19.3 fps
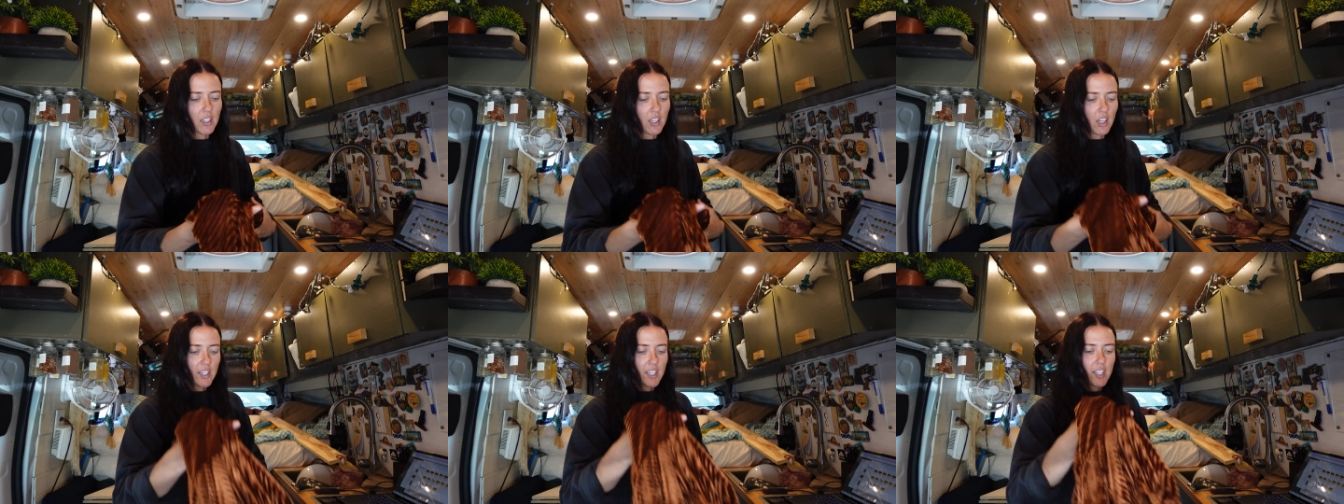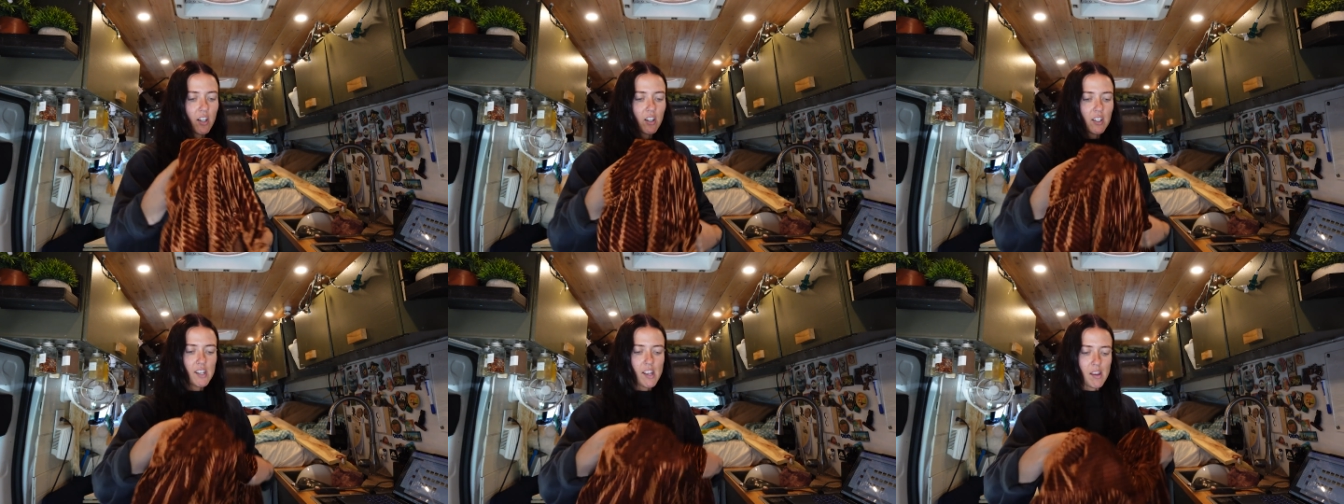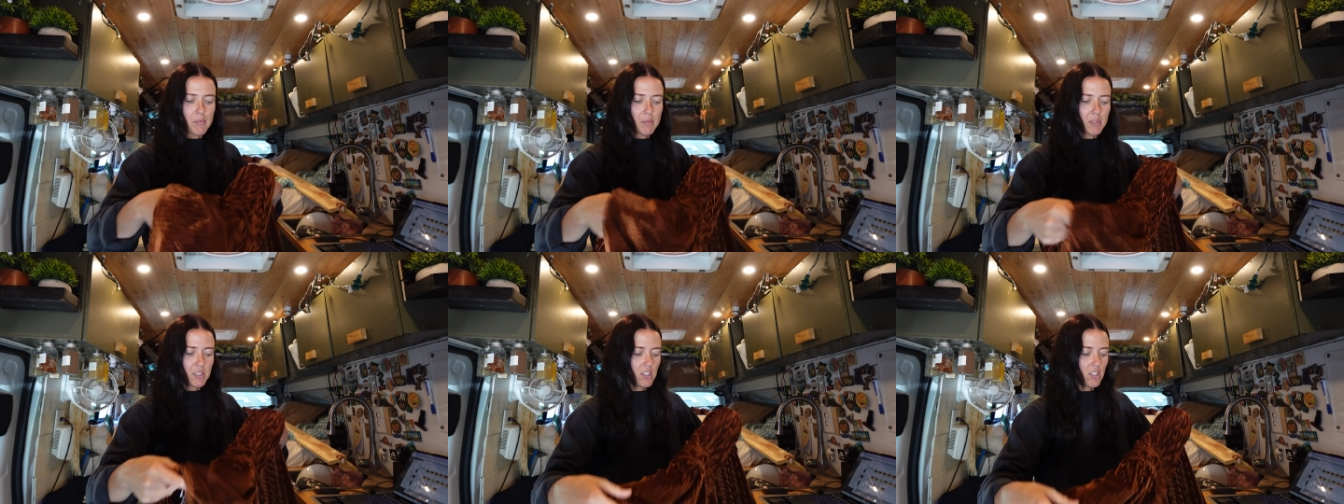got it on
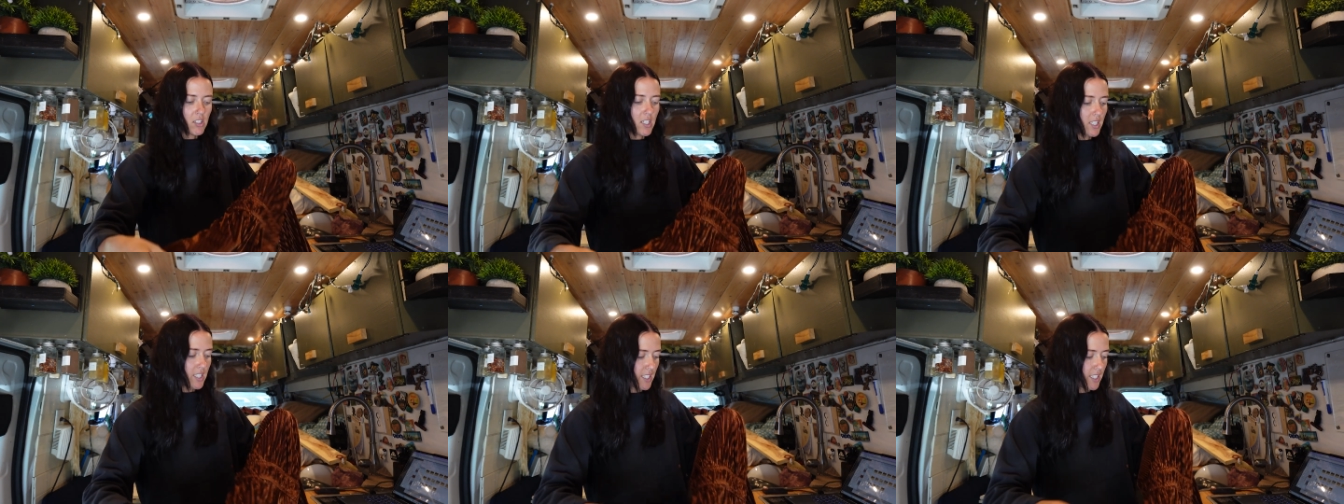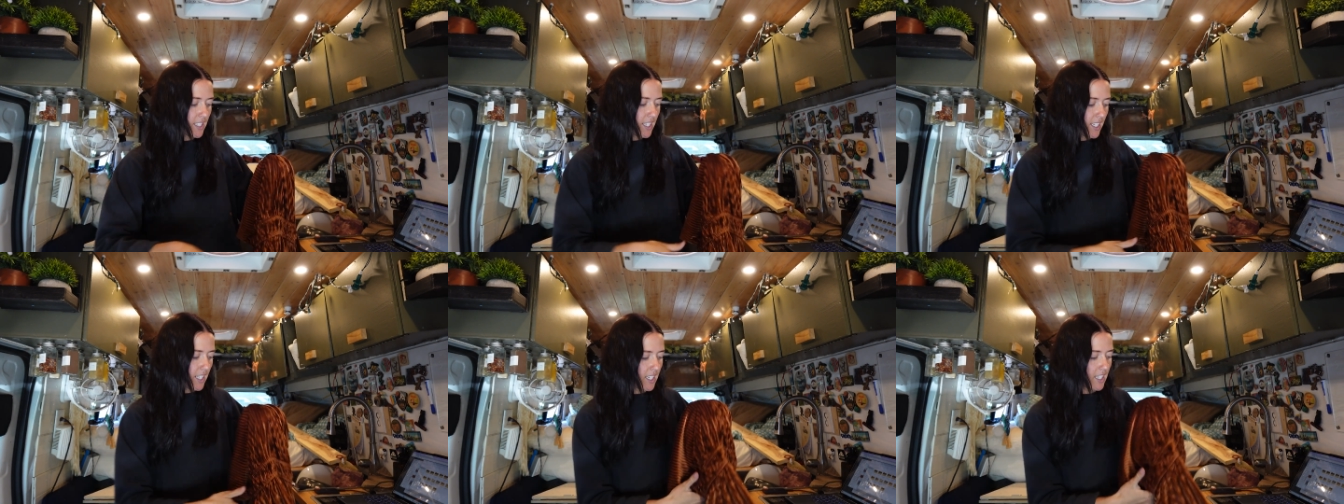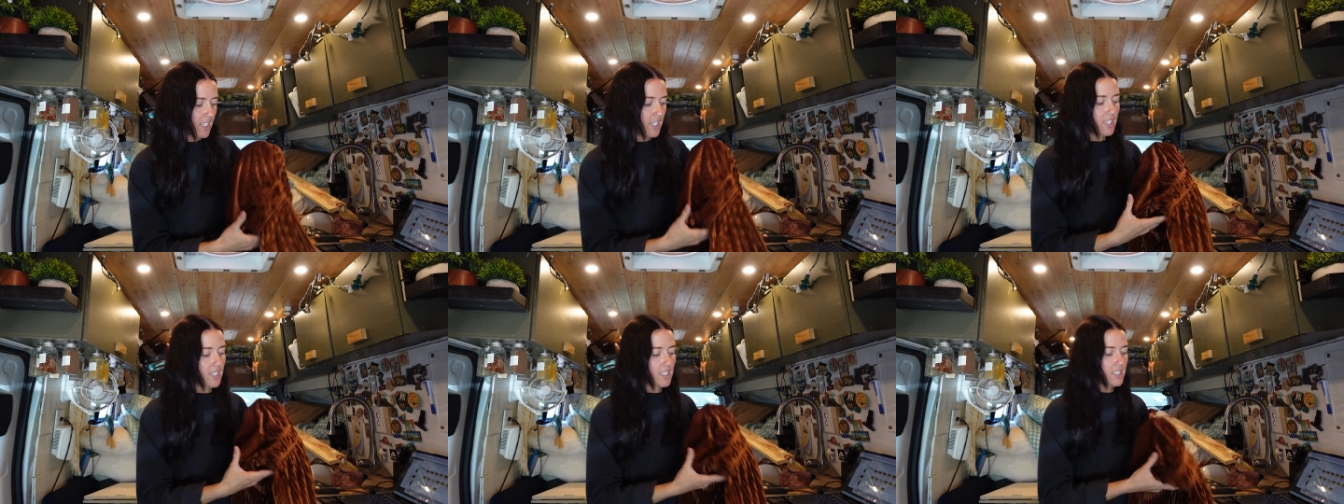Amazon
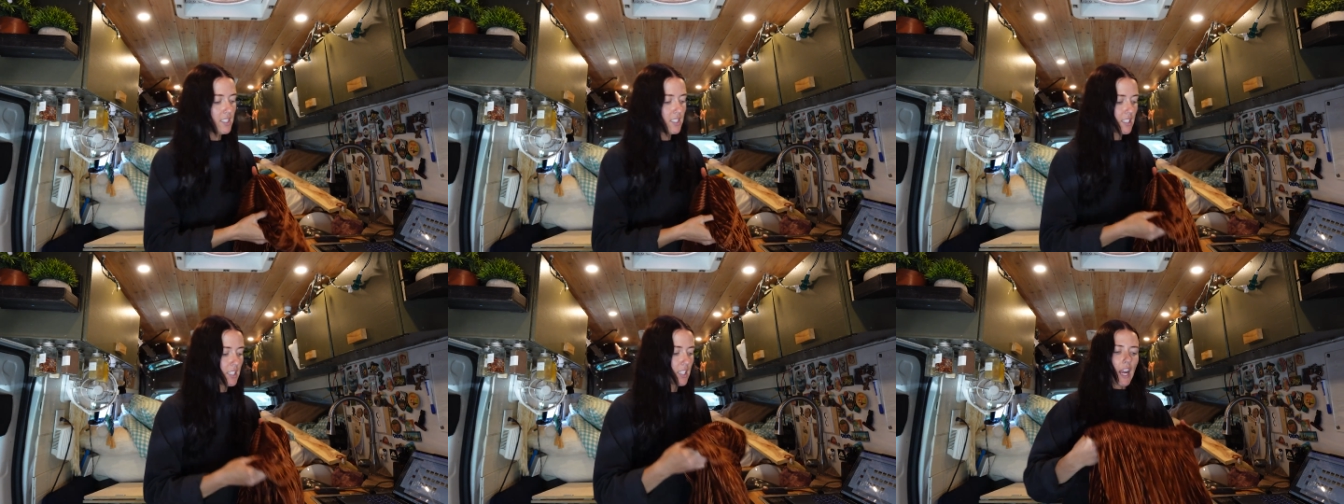and